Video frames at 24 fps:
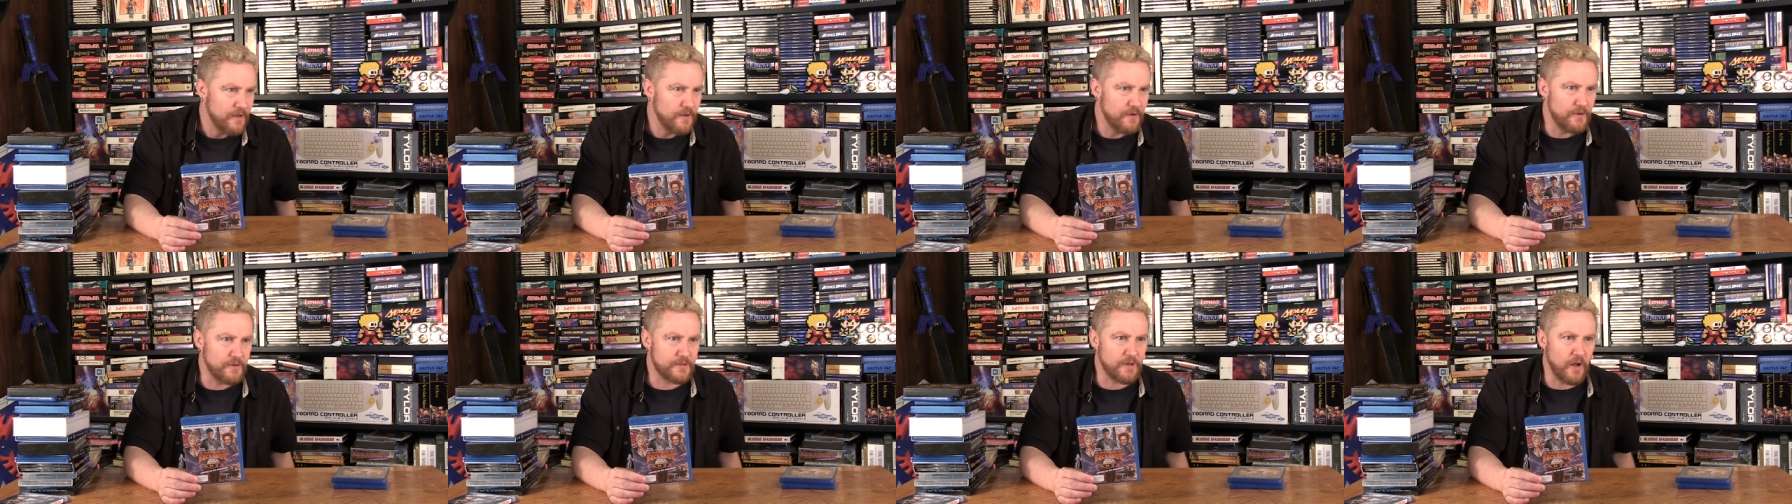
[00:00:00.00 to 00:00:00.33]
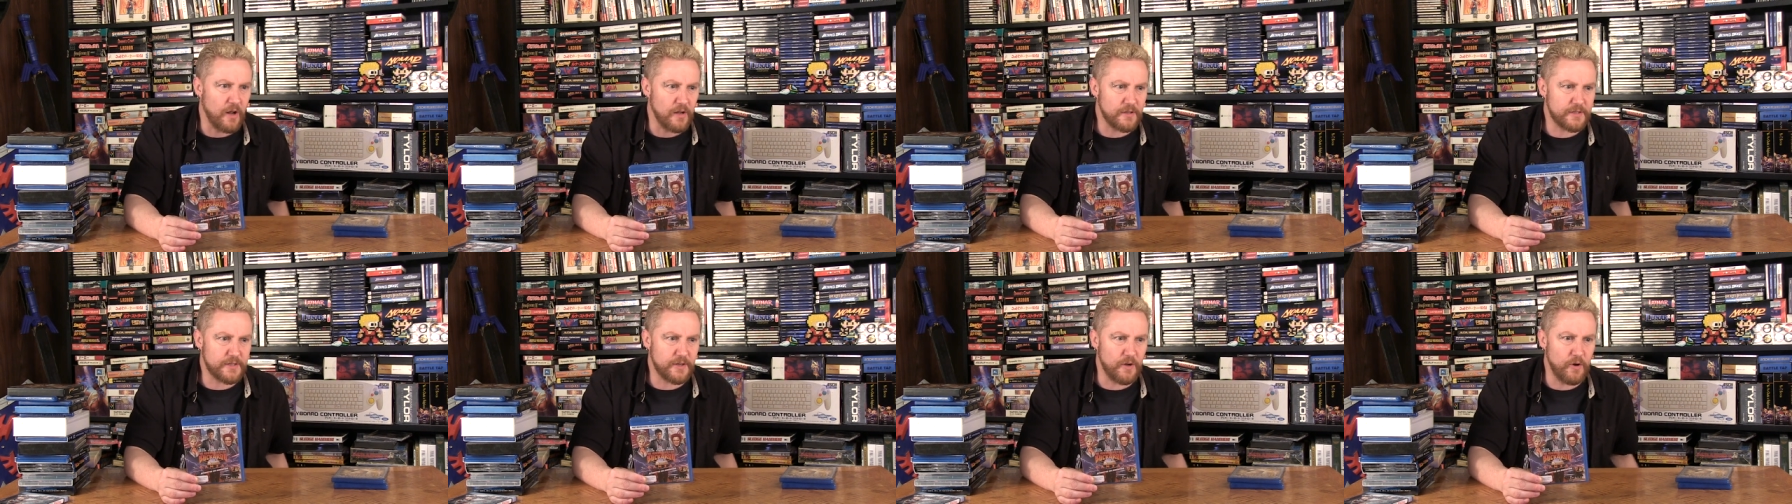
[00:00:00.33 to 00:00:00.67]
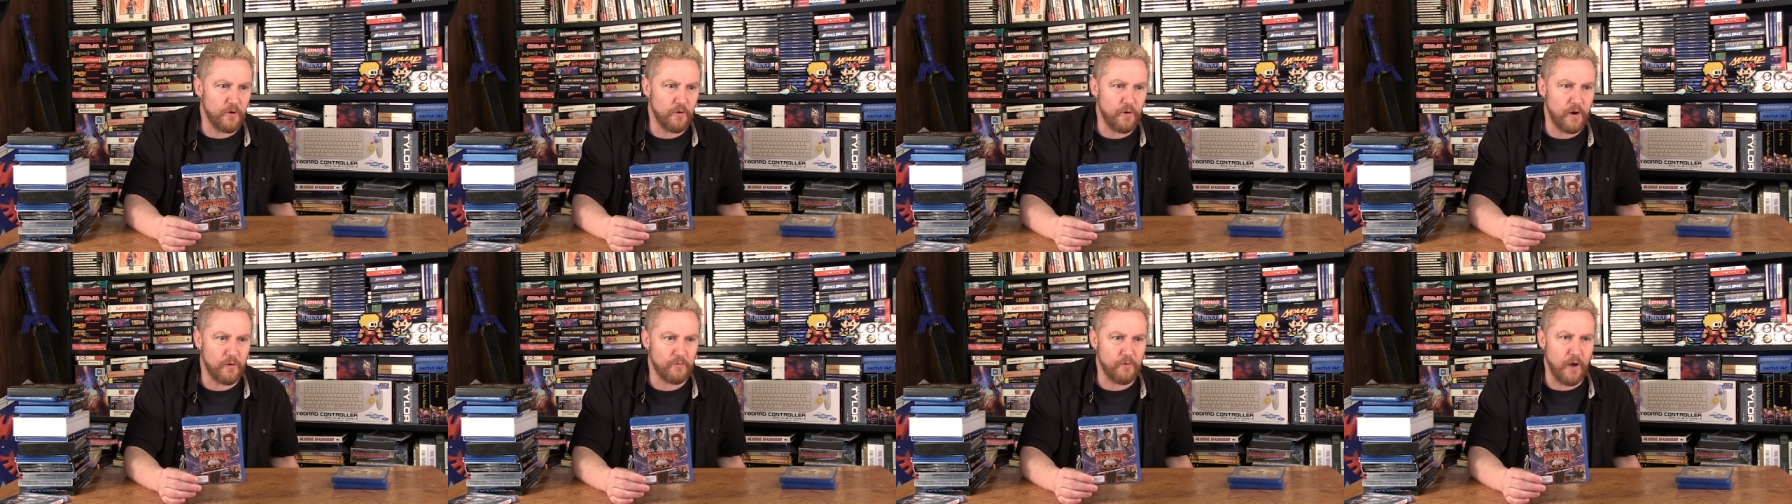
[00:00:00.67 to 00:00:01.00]
who's
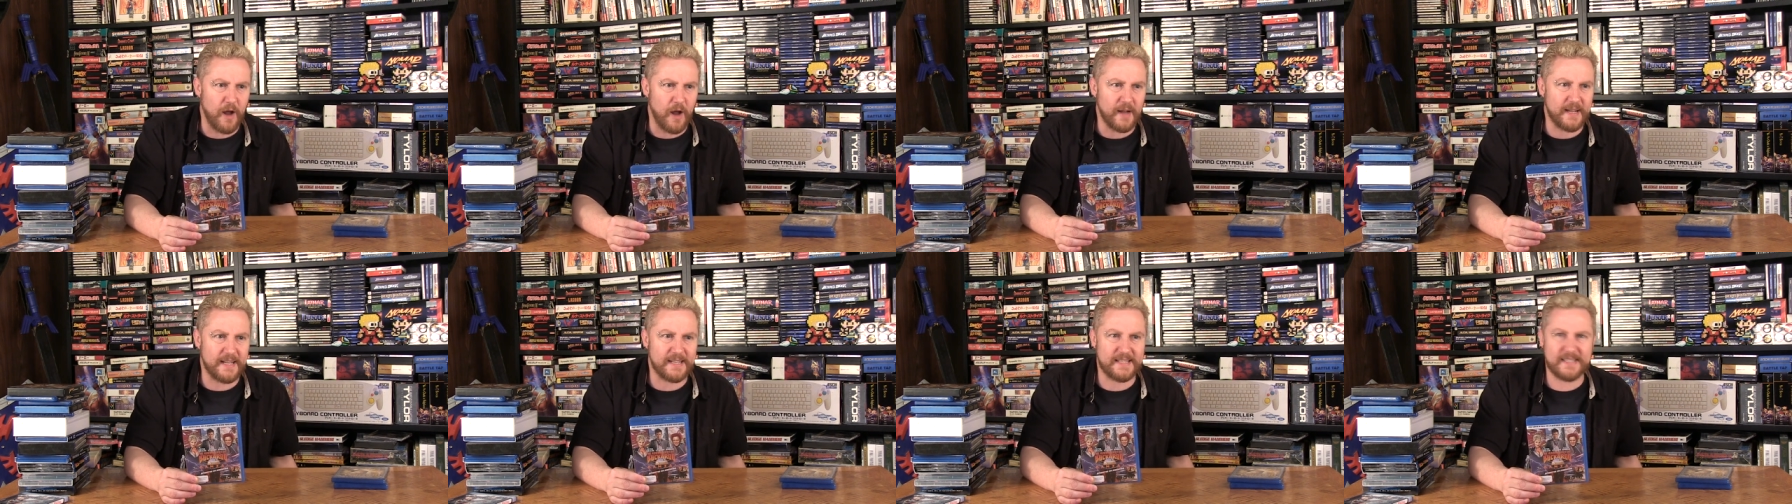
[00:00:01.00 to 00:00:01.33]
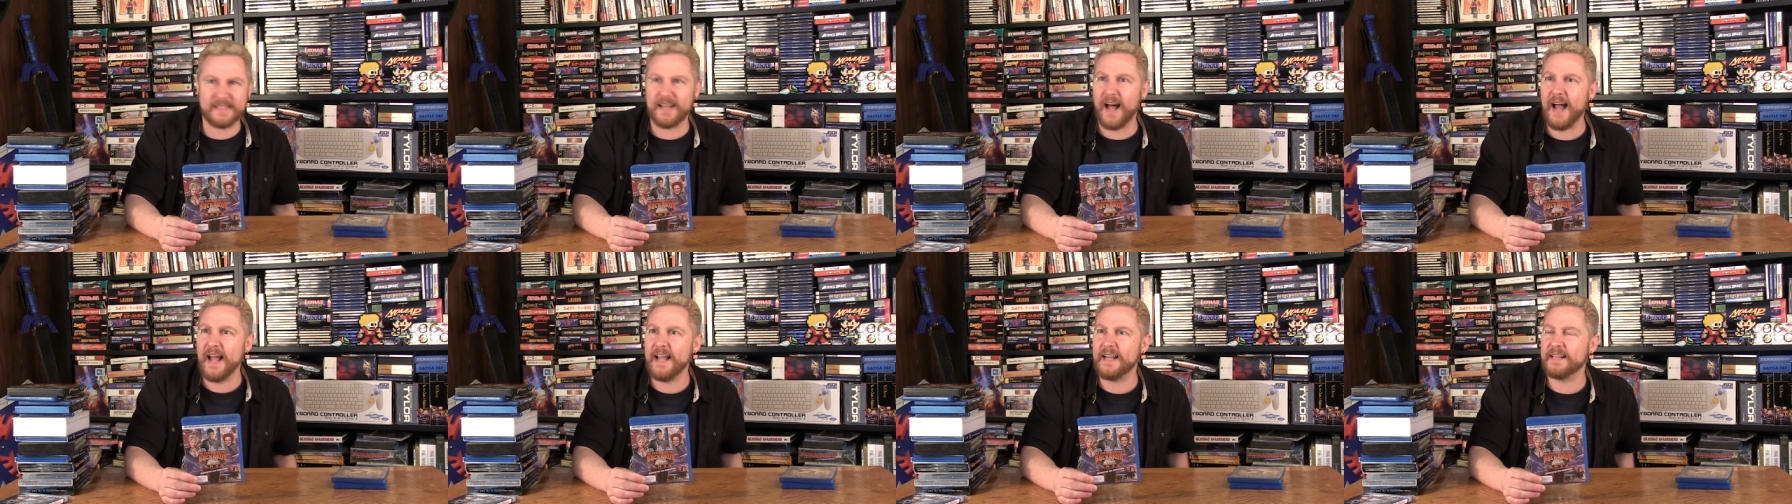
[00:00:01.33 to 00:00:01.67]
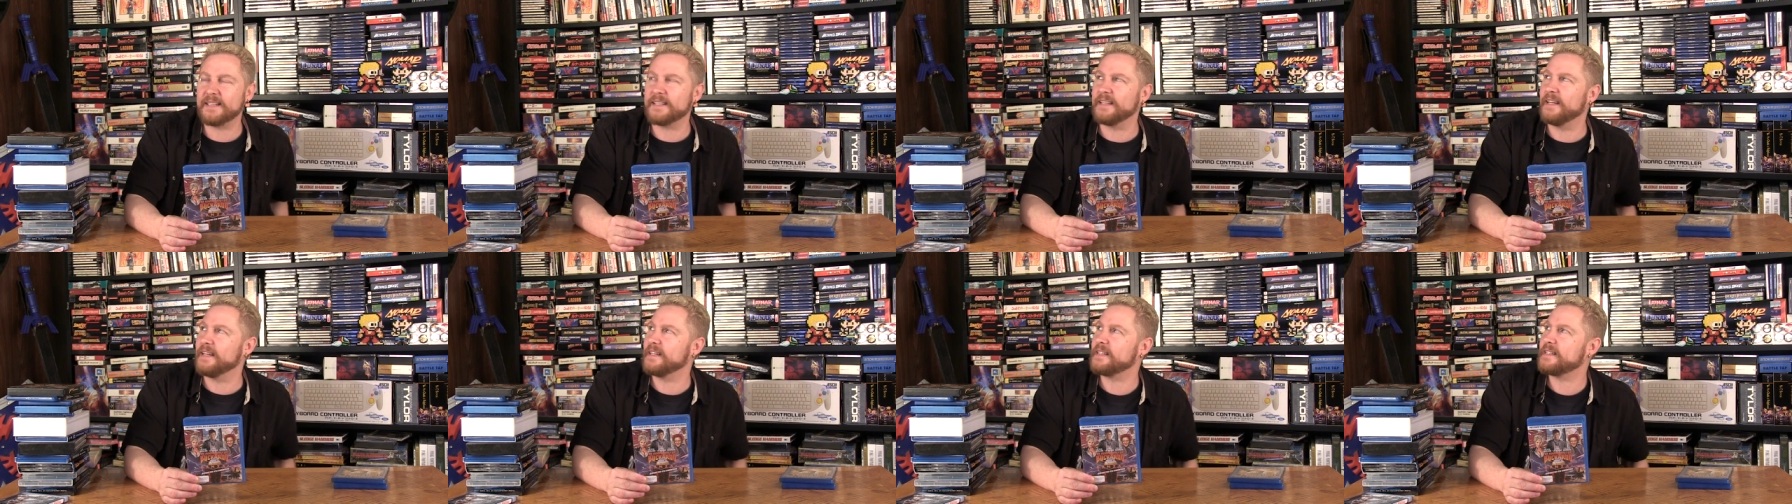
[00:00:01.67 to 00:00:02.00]
also a rocket
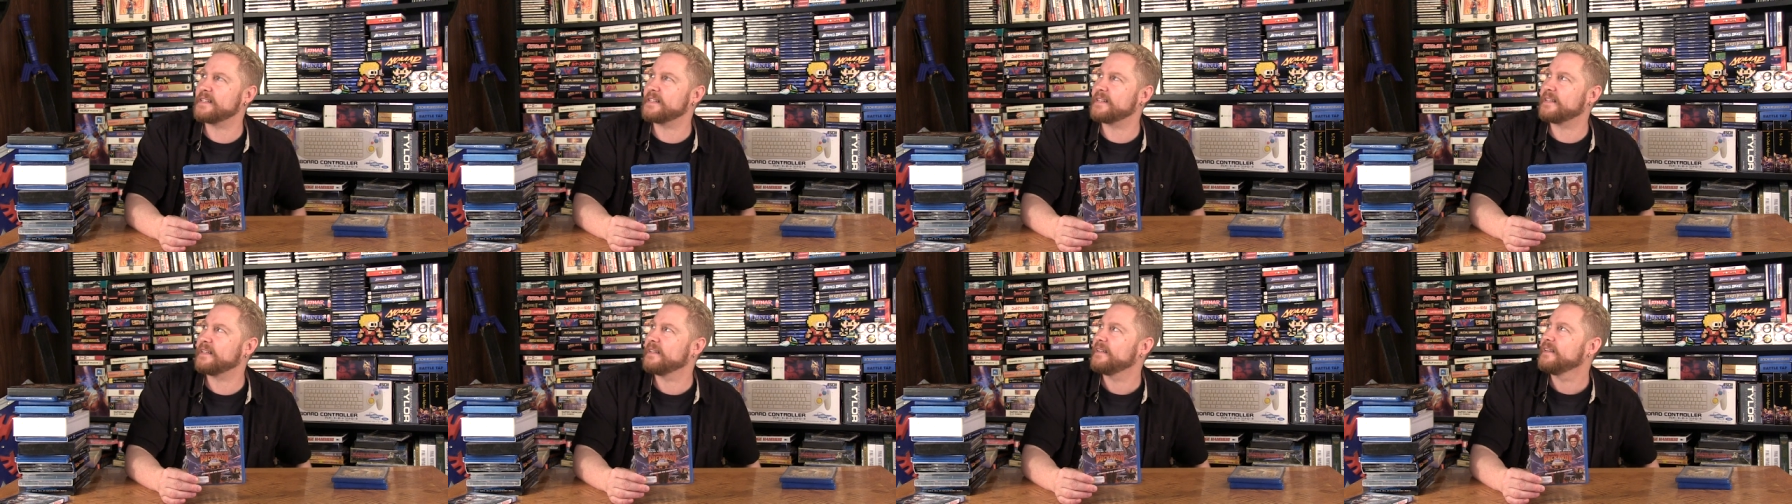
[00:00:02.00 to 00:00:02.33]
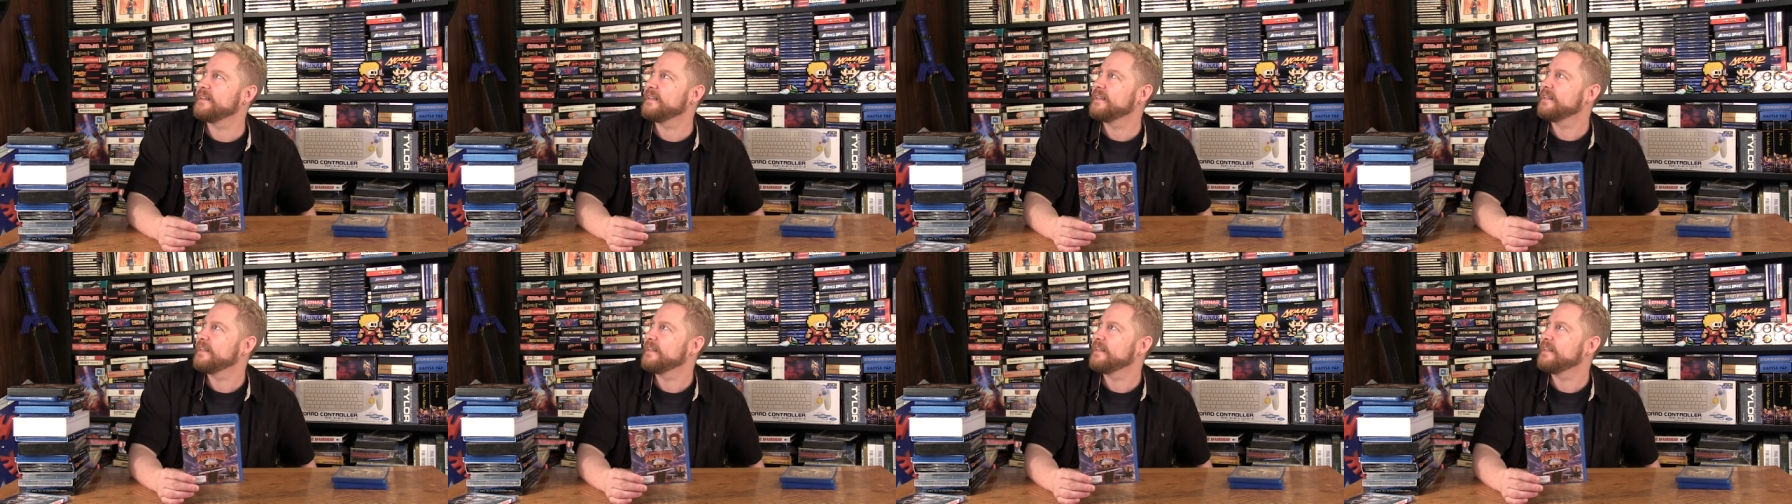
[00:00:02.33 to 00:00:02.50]
scientist,